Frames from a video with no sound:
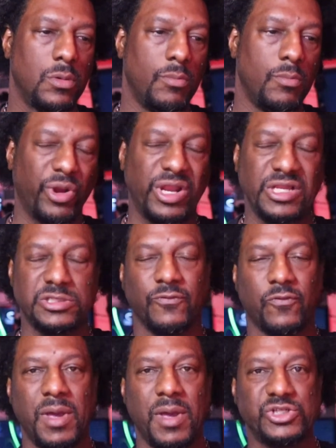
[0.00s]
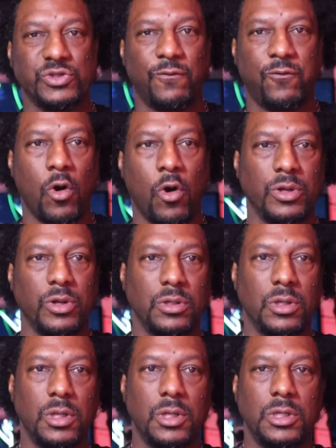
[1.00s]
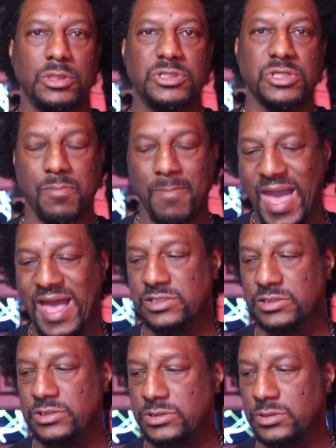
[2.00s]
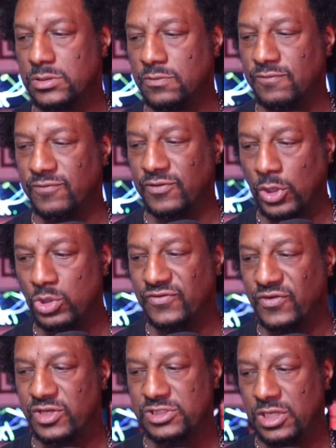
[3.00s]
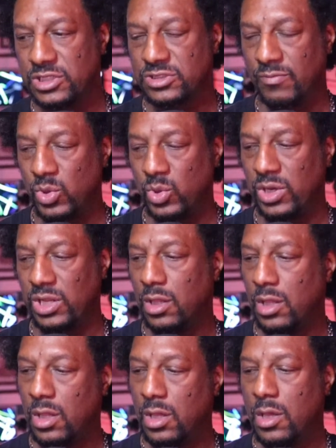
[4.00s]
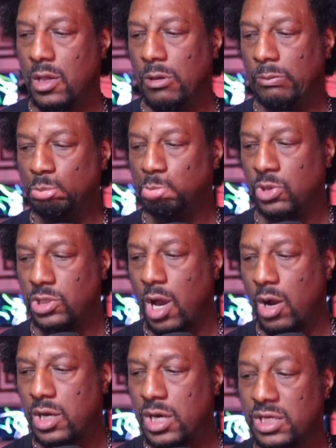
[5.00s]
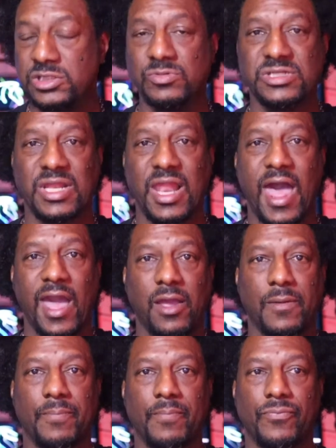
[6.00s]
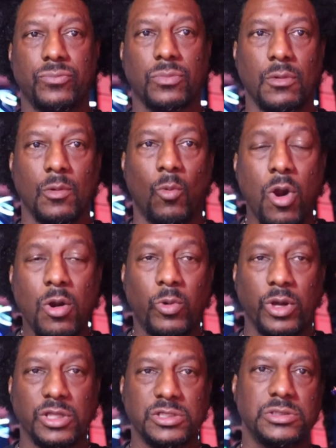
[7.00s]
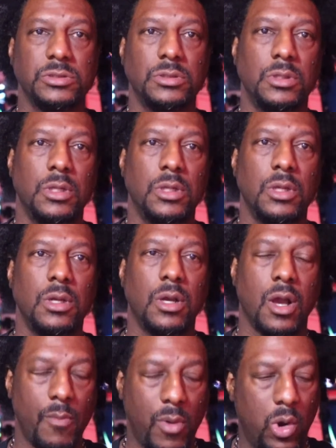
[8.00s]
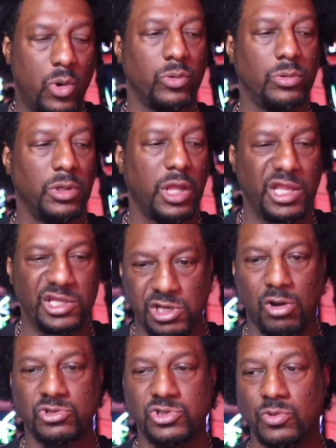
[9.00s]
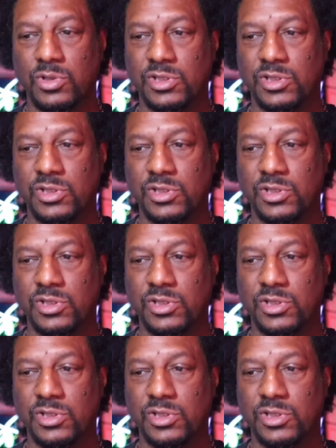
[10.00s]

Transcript: bring this information forward to the masses, for those of us in this community, y'all cut us some slack. Work with us. Come on and talk to